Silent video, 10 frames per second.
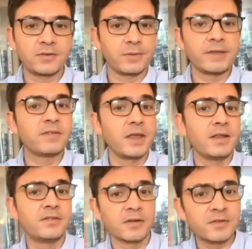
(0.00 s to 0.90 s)
let's say, an
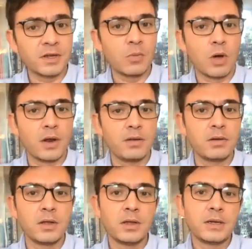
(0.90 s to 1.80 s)
existing one
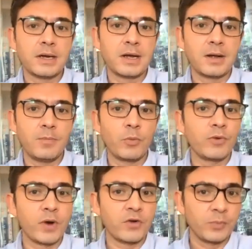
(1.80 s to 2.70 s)
with
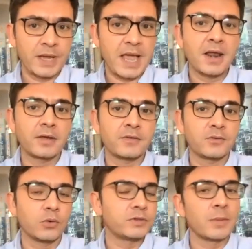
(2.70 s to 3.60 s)
fresh mechanics
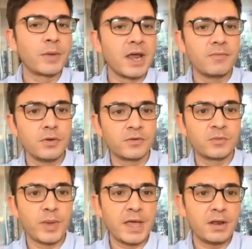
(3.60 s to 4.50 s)
or some kind of new
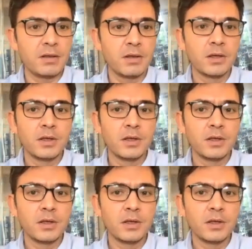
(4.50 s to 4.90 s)
spin?